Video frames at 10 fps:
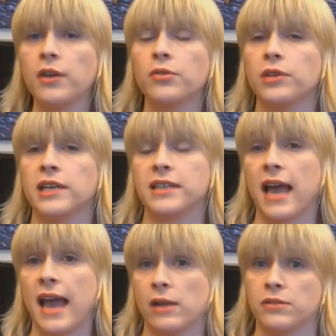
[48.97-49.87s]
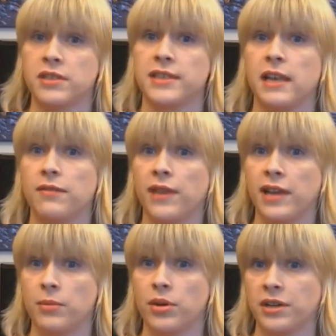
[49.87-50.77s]
I call it How to Sell
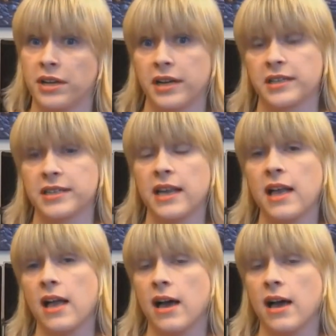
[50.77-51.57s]
Affiliate Products,